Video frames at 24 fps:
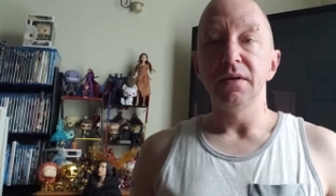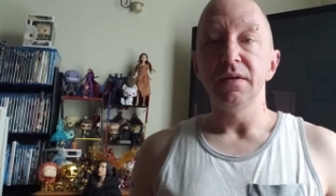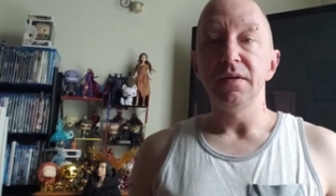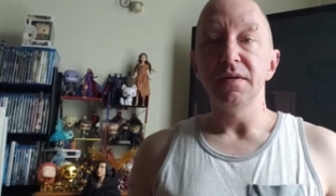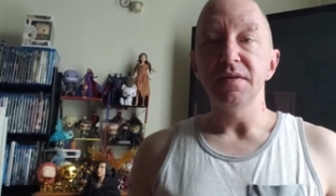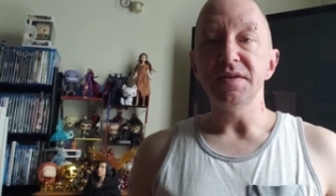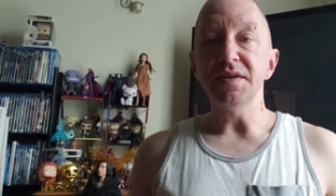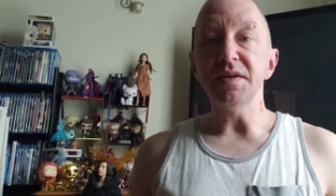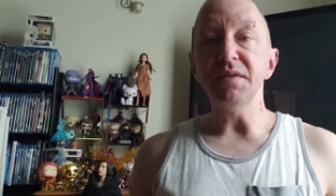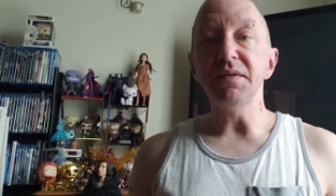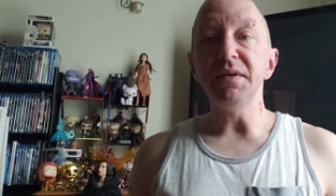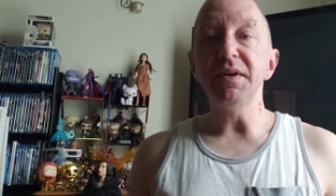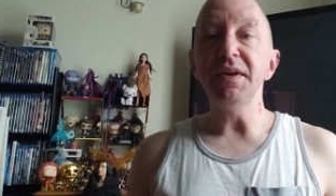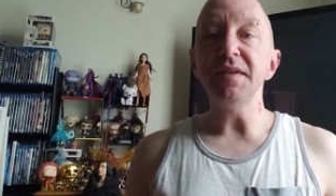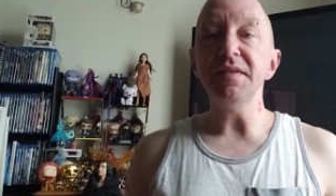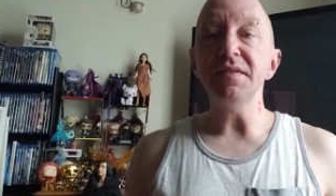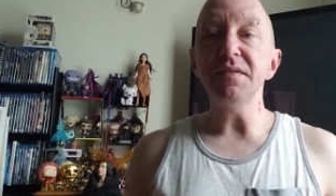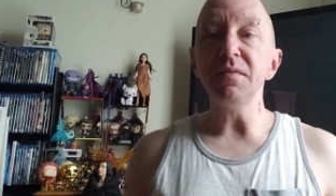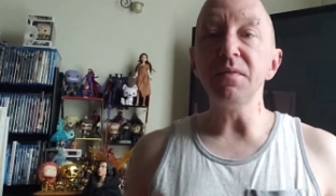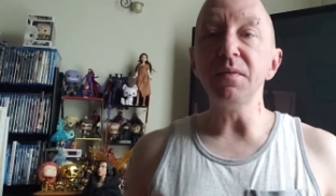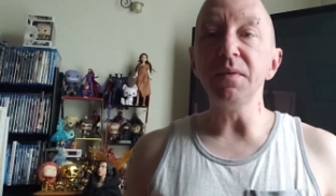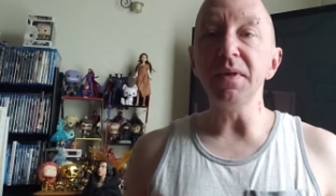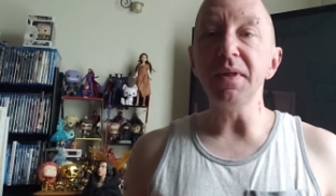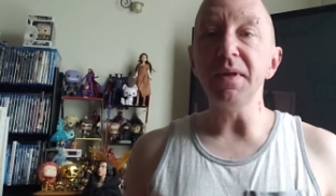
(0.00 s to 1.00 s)
So, it
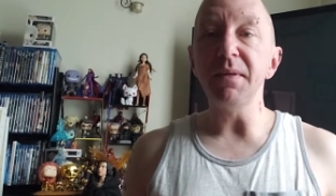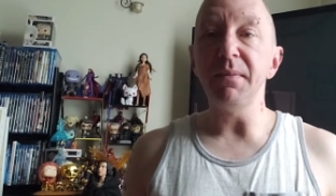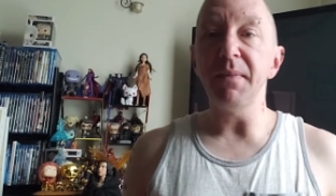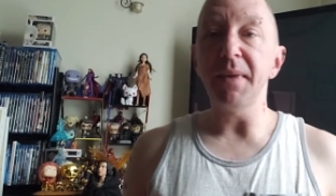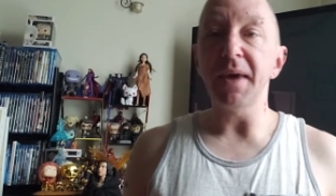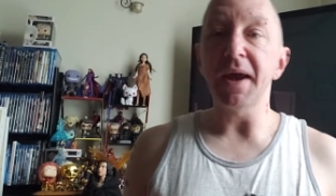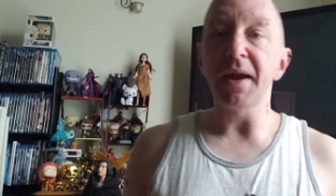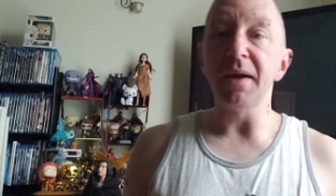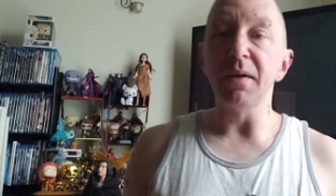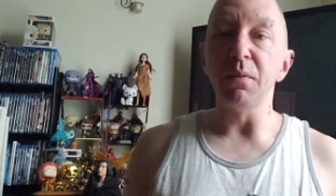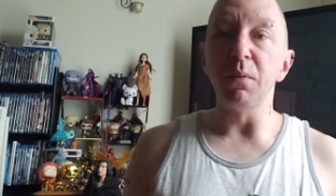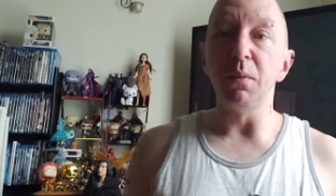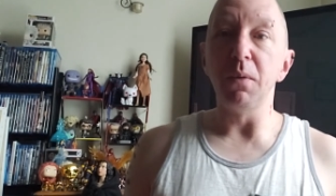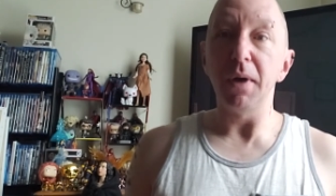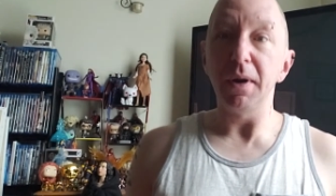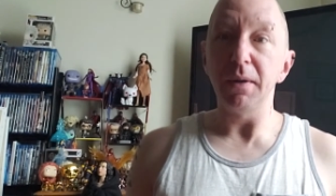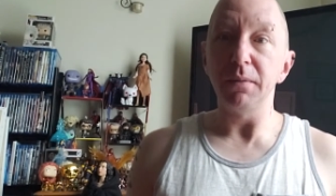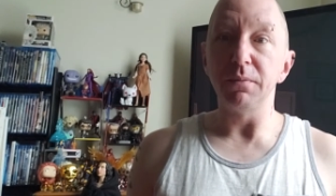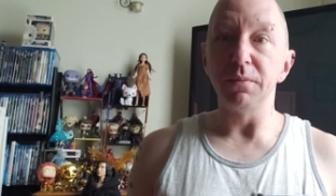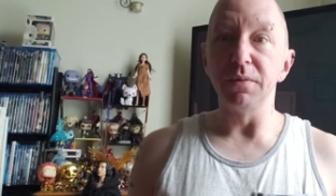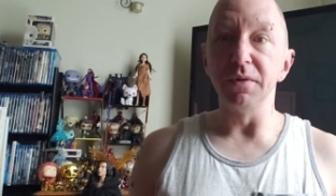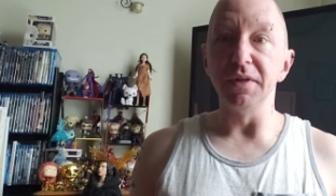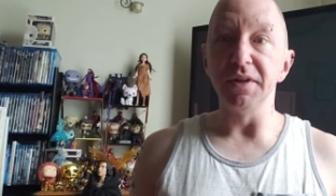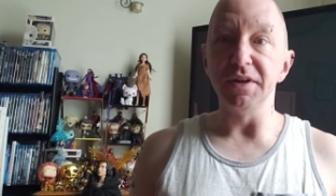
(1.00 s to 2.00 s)
doesn't really matter
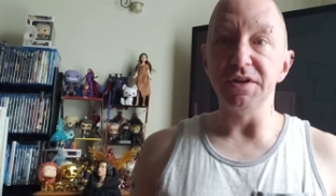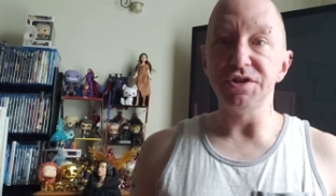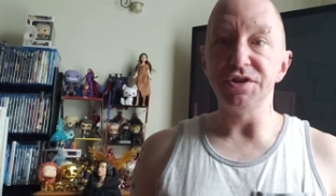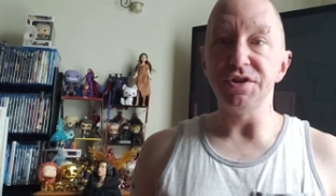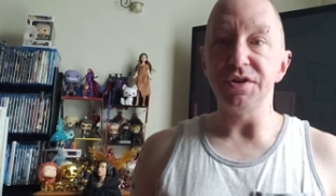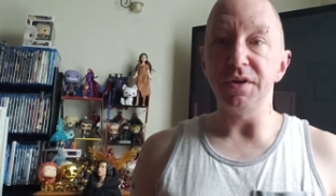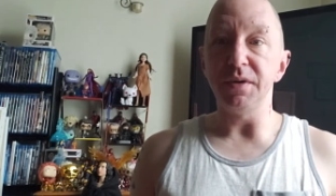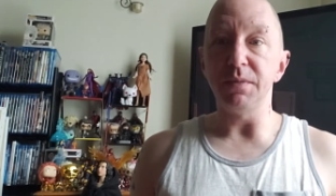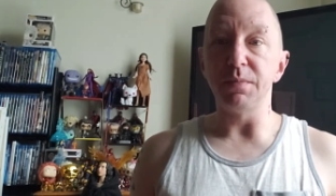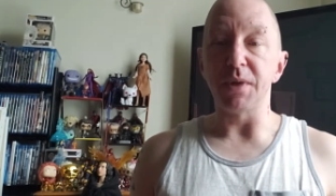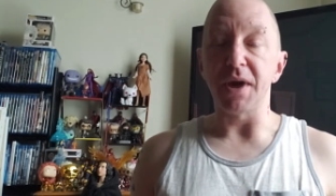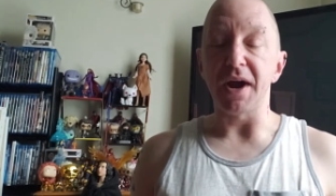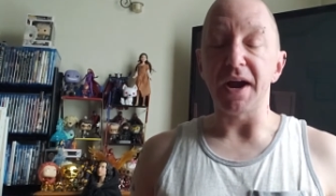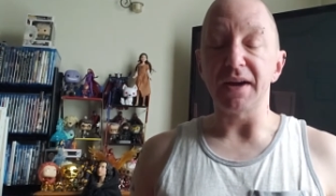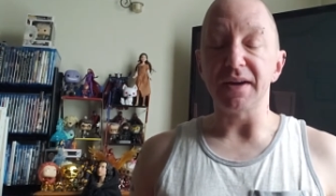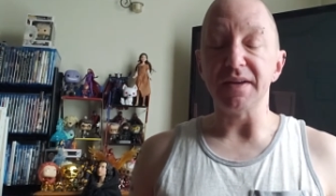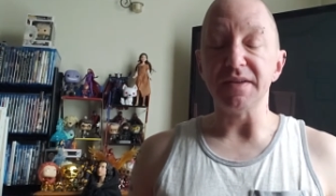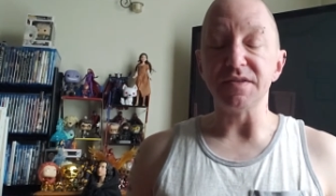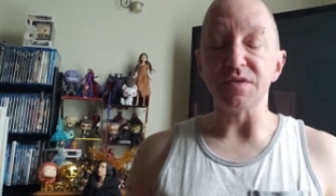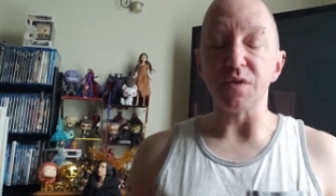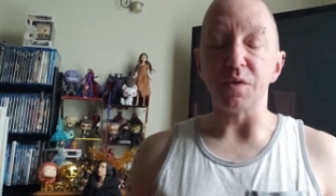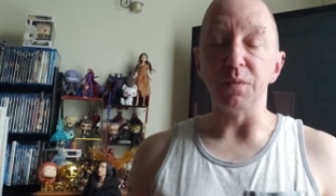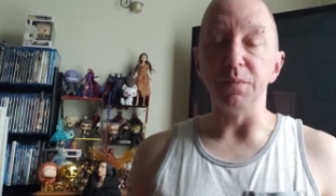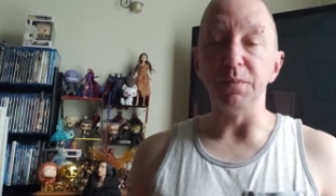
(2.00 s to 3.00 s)
what religion you
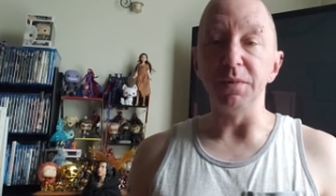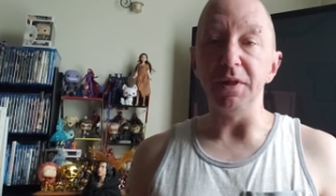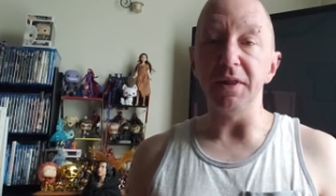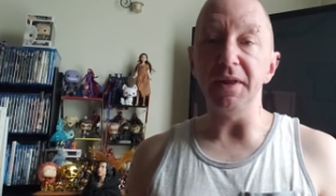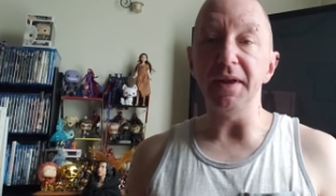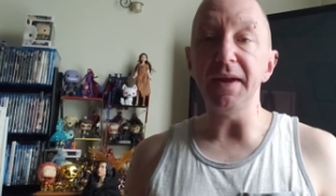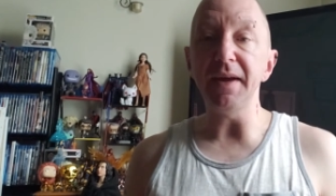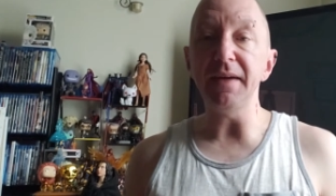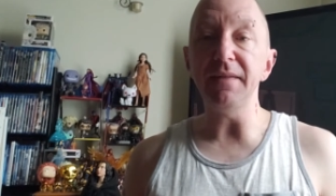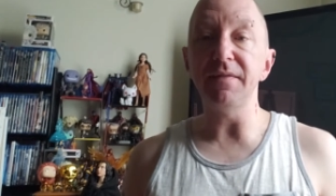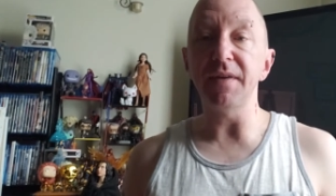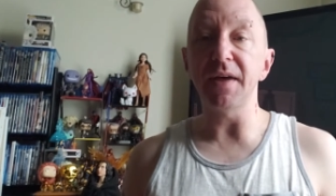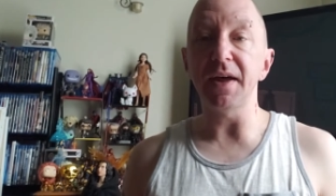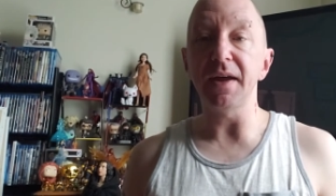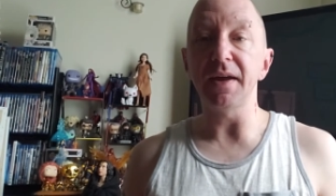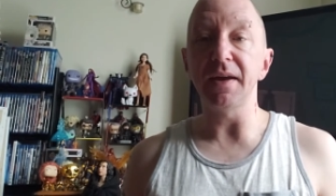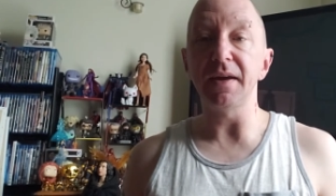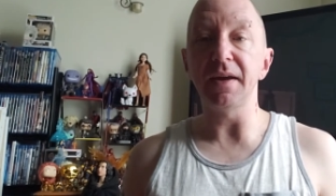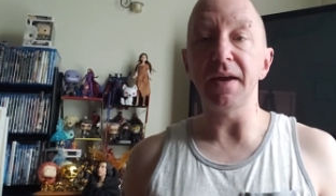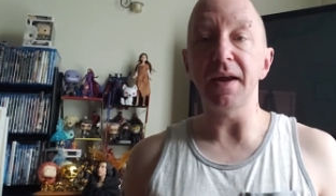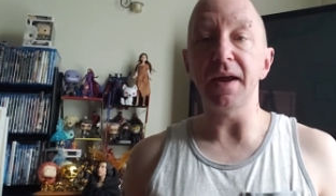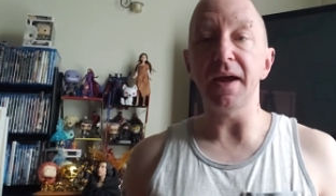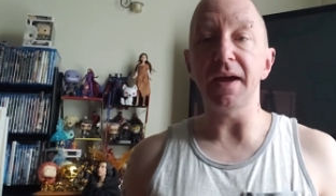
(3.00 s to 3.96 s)
practice or believe in,